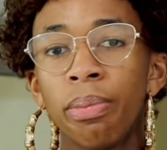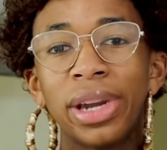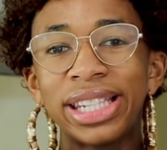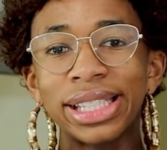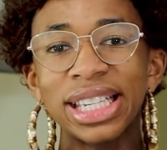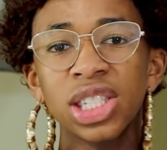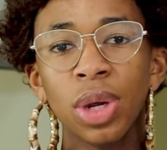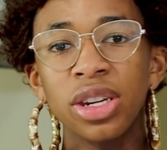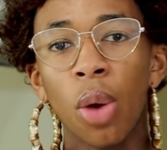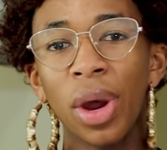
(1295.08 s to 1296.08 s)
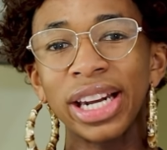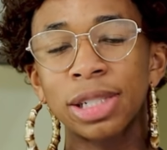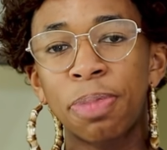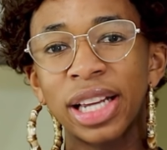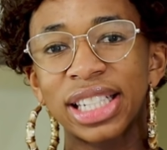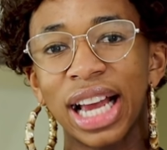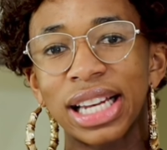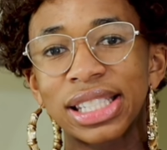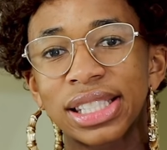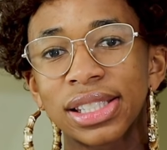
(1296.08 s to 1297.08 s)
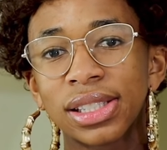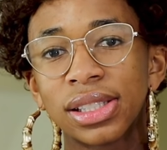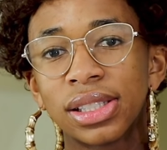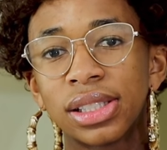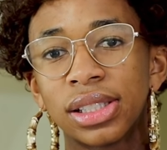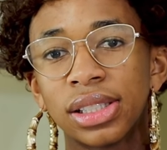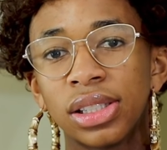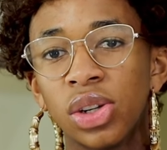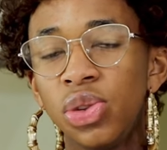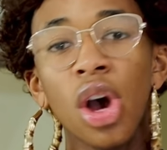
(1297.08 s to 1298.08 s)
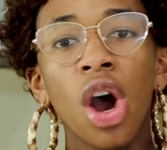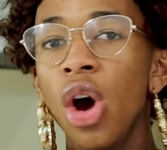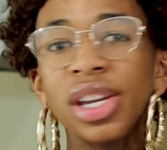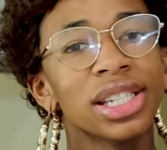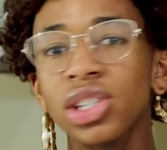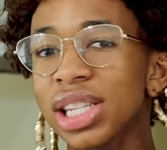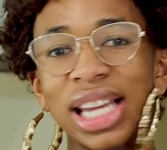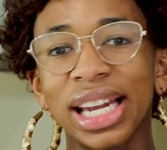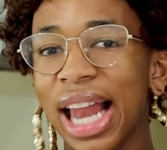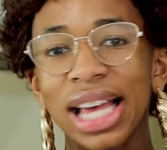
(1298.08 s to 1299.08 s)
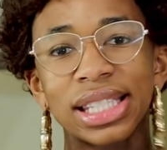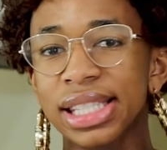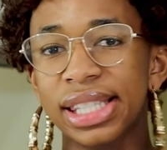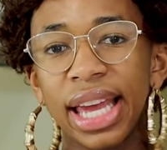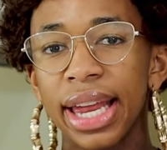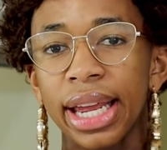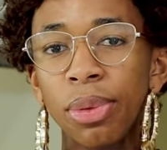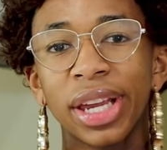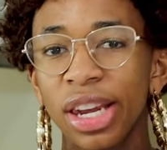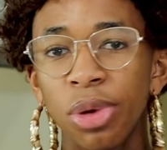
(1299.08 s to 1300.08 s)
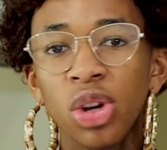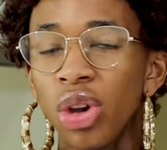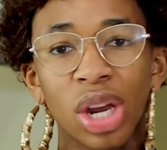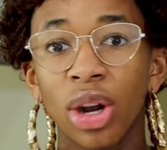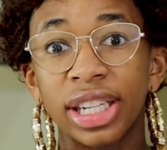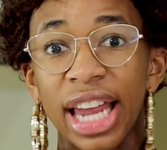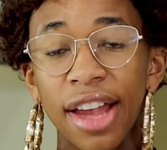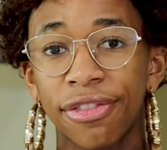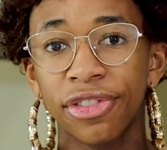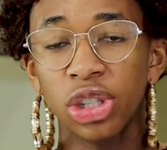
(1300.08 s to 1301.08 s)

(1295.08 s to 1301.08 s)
matrix is when you're wearing spectacles. No, this is not sunglasses here. We know you're not deaf in